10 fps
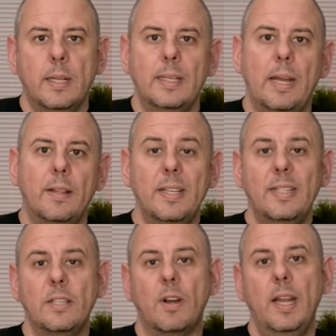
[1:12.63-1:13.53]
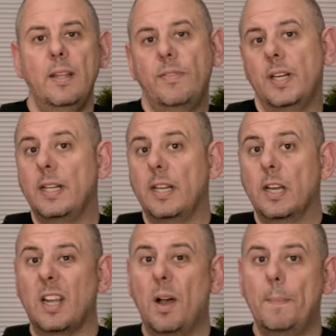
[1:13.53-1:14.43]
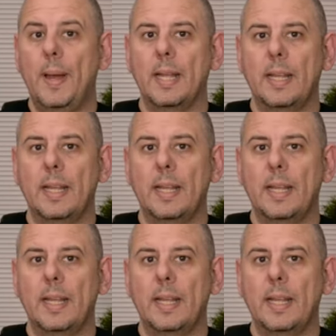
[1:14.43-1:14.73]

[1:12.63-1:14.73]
Now this is great if you need a compact